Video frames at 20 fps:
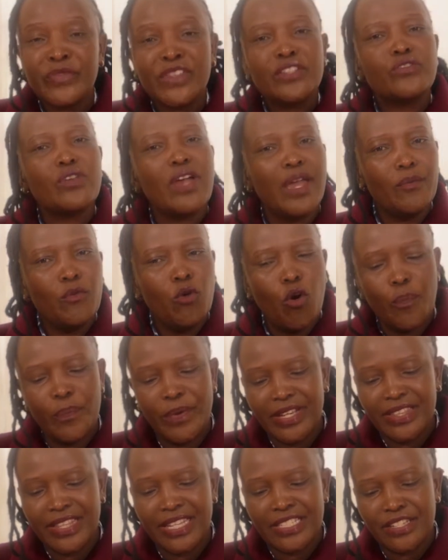So I'm
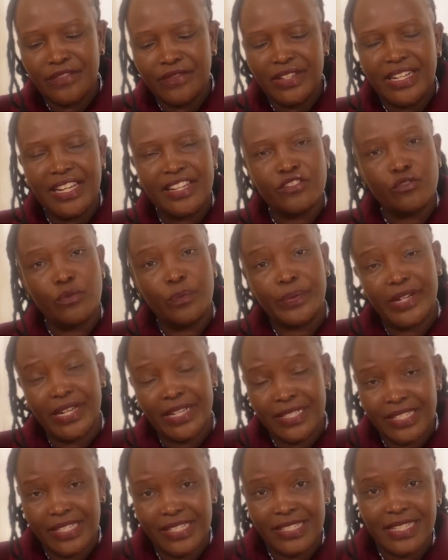hoping that even as you
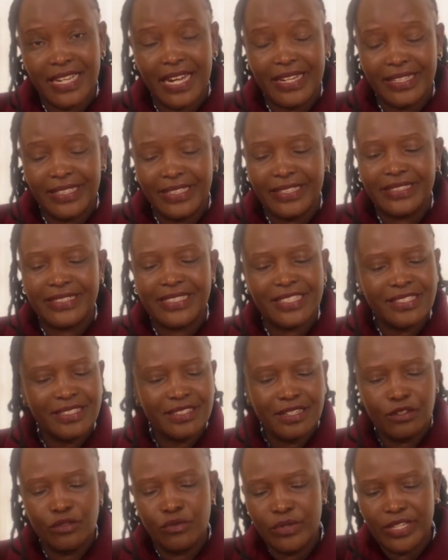practice, kindly
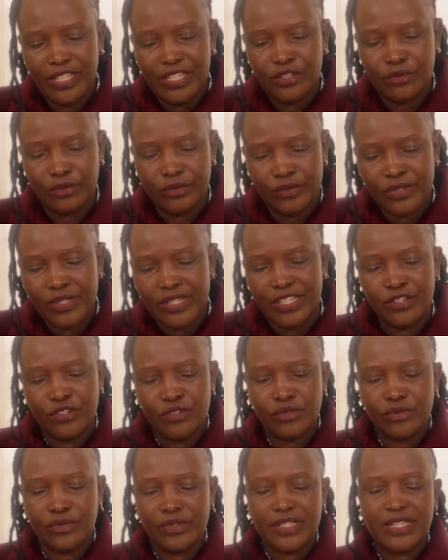just look into those
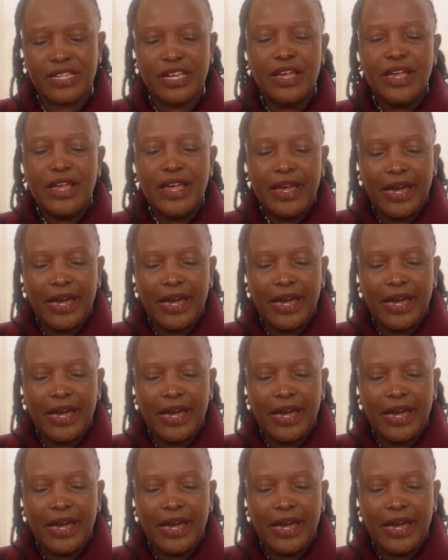issues.